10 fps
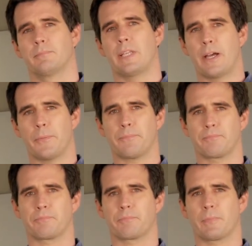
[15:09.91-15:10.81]
Now,
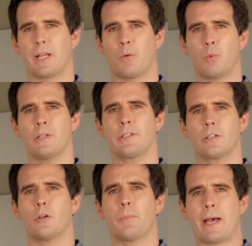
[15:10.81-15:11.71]
I want to
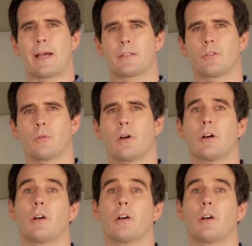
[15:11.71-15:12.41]
go back to our